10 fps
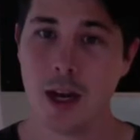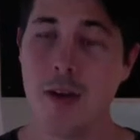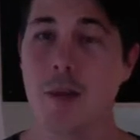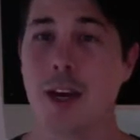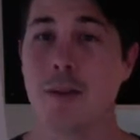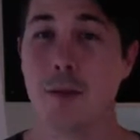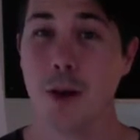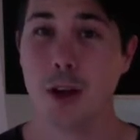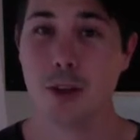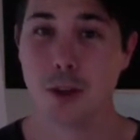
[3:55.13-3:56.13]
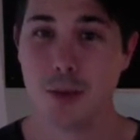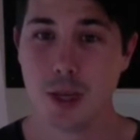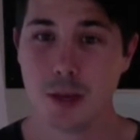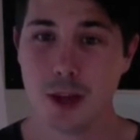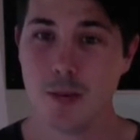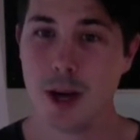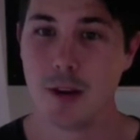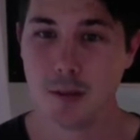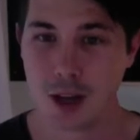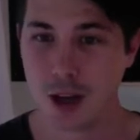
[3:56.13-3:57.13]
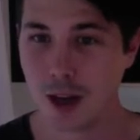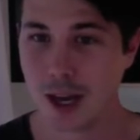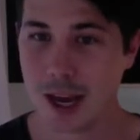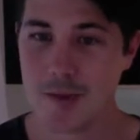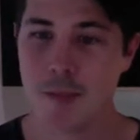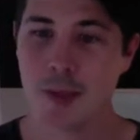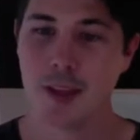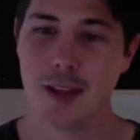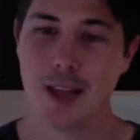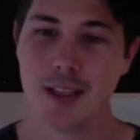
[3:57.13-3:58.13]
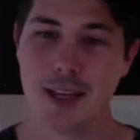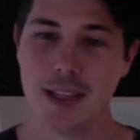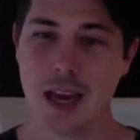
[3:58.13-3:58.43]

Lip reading: and I'm like, a 4-hour documentary about a video game? That sounds